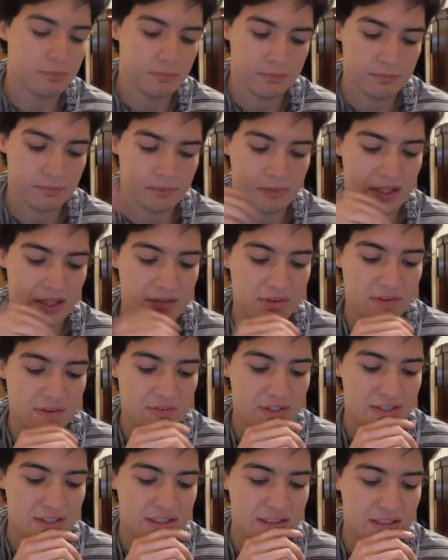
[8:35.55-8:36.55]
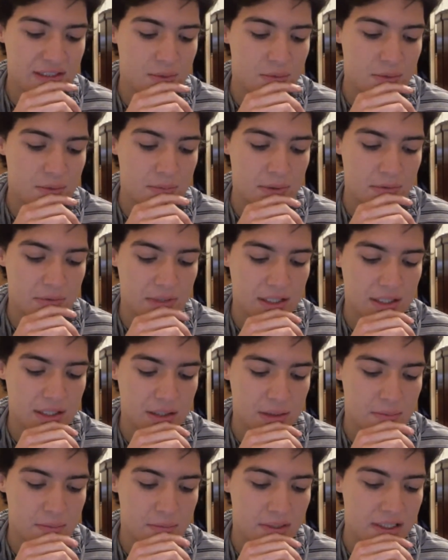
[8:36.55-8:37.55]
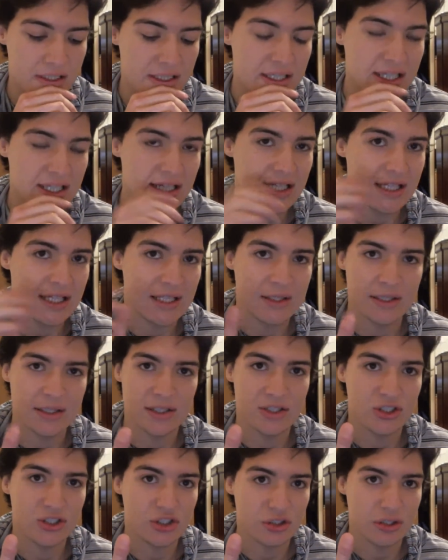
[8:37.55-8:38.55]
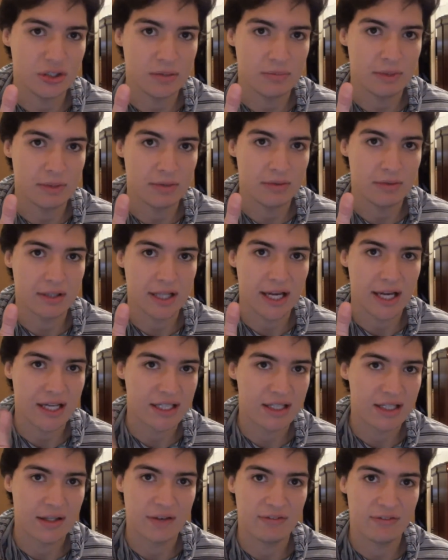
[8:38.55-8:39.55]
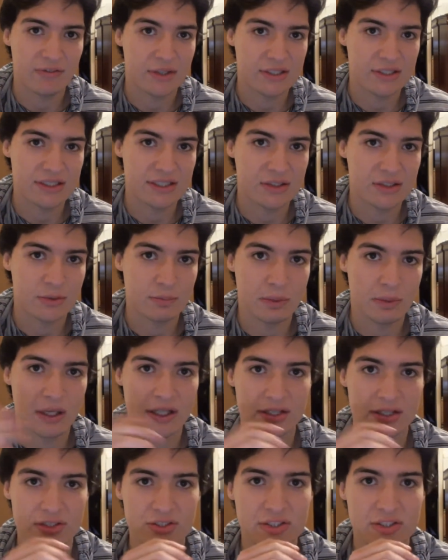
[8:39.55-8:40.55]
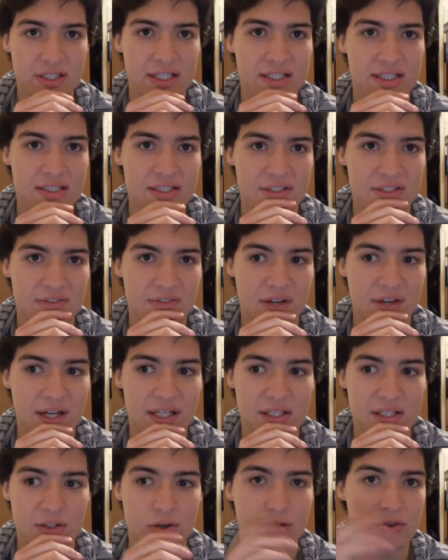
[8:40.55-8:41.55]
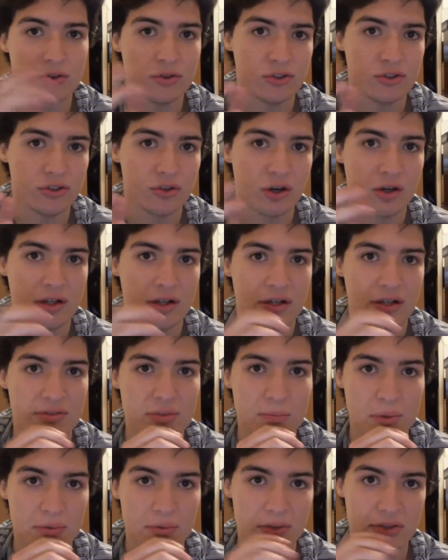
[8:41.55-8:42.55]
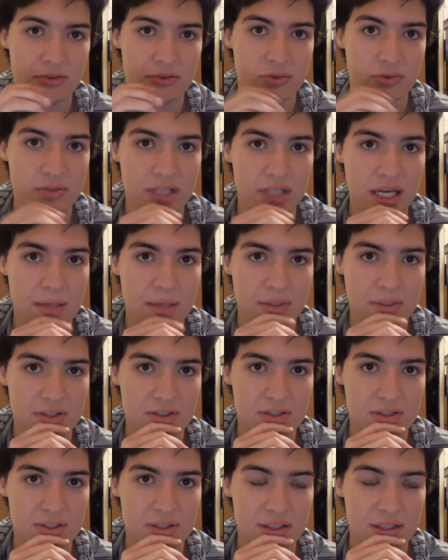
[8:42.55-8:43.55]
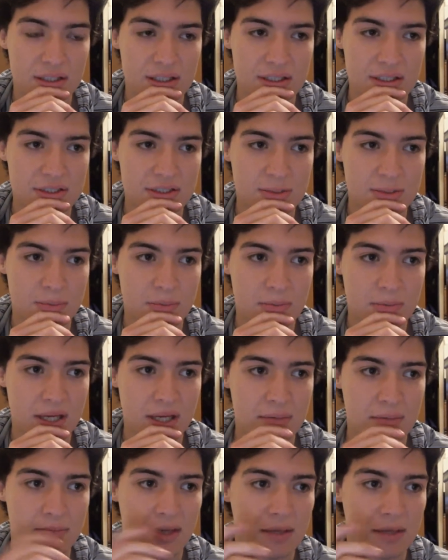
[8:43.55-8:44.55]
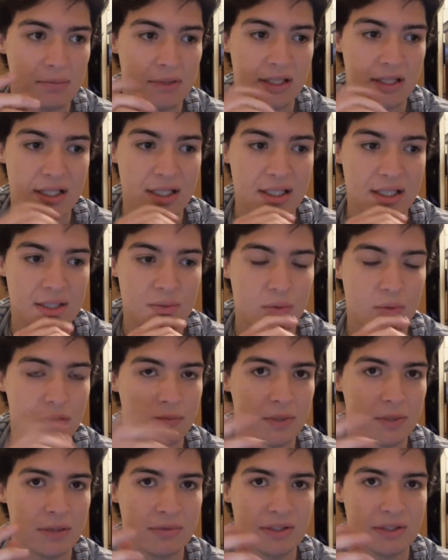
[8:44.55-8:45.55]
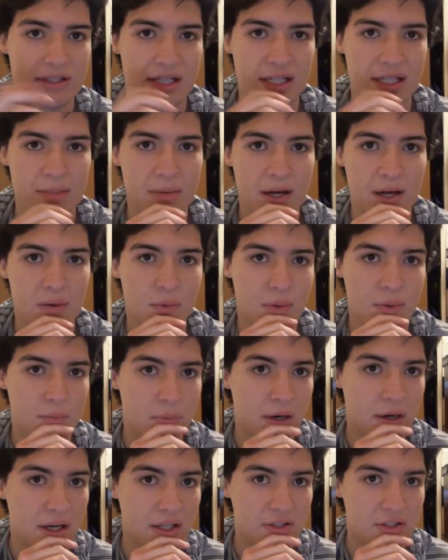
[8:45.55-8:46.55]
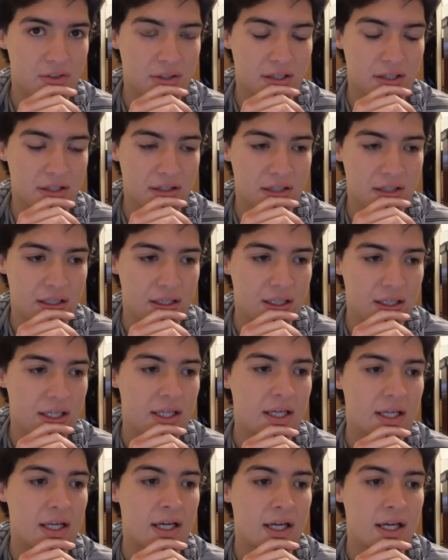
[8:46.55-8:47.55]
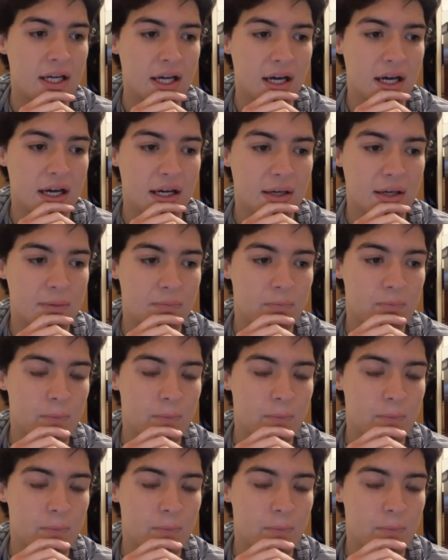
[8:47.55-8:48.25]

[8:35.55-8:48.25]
he wouldn't be able to kill him. But he shouldn't be able to land a single punch in this fight. Goku's strong enough to be able to do damage to Superman. Maybe he won't be able to take him out in one punch or anything. Um,